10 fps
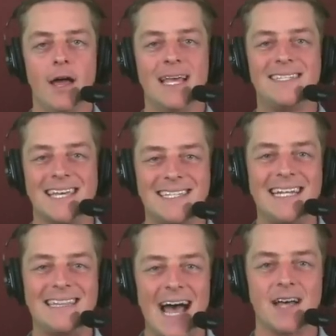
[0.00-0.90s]

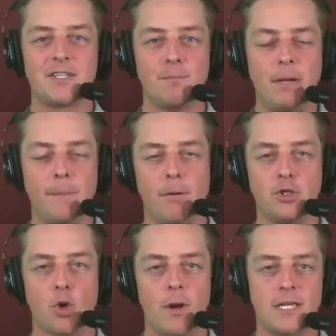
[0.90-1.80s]
60,000 people
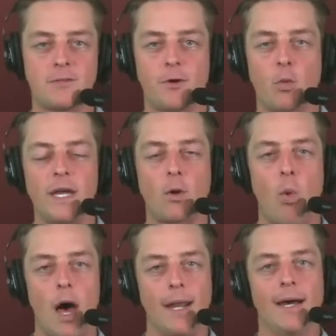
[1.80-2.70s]
joined us for week
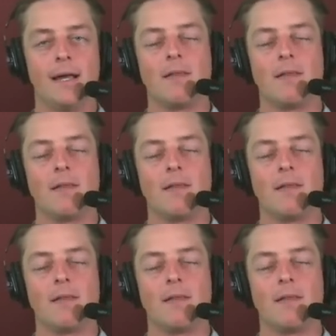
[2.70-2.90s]
one.